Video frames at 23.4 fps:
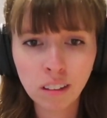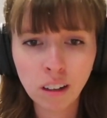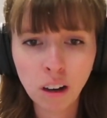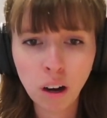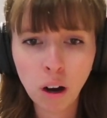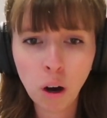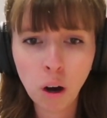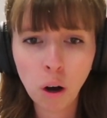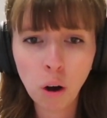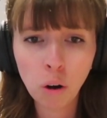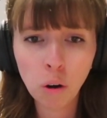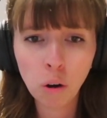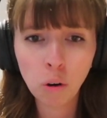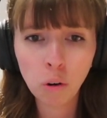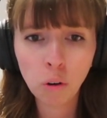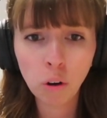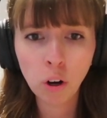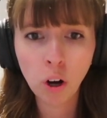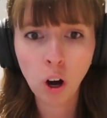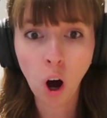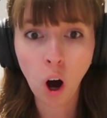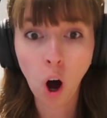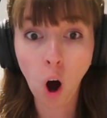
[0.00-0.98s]

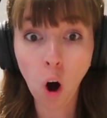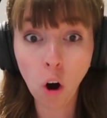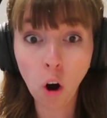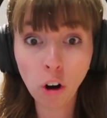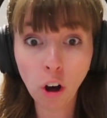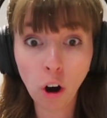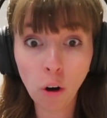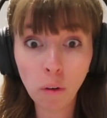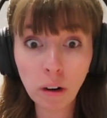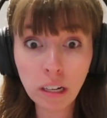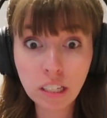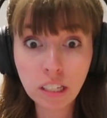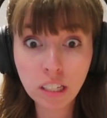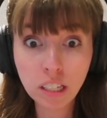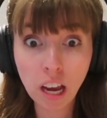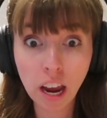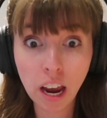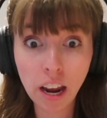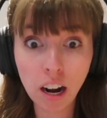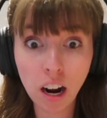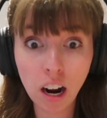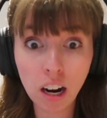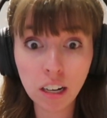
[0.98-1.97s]
Oh. Oh no, he's seen
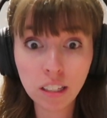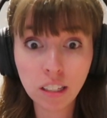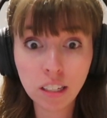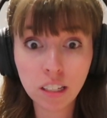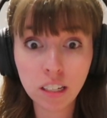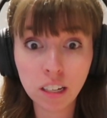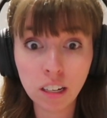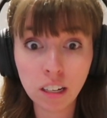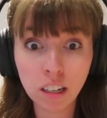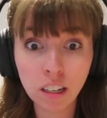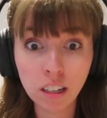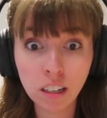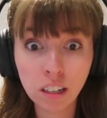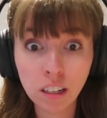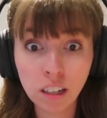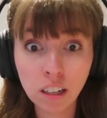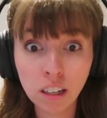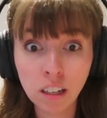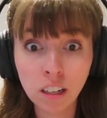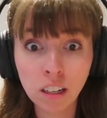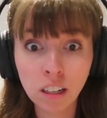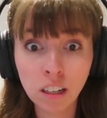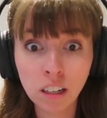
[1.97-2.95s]
it.
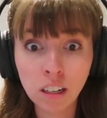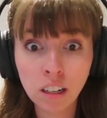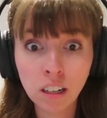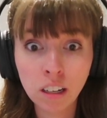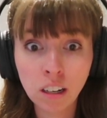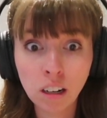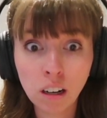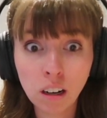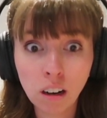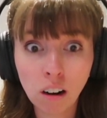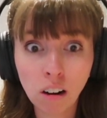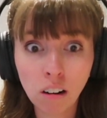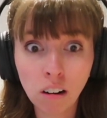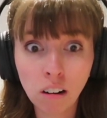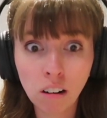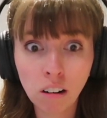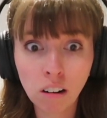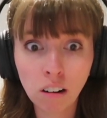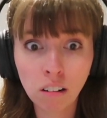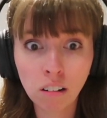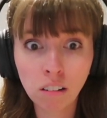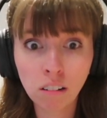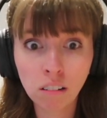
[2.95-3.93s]

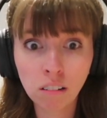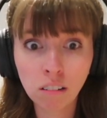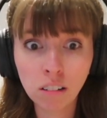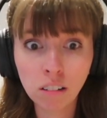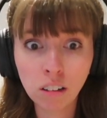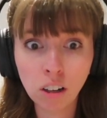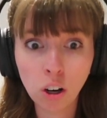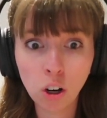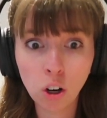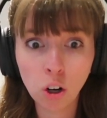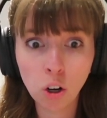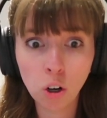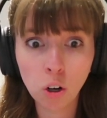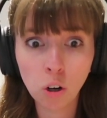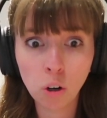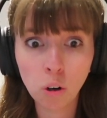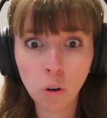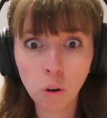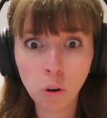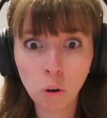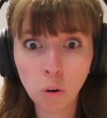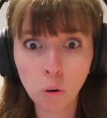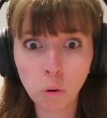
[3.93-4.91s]
Oh
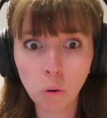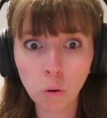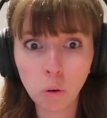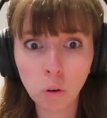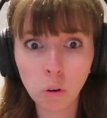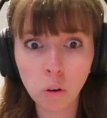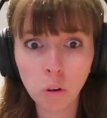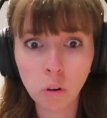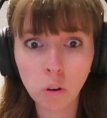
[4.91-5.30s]
no.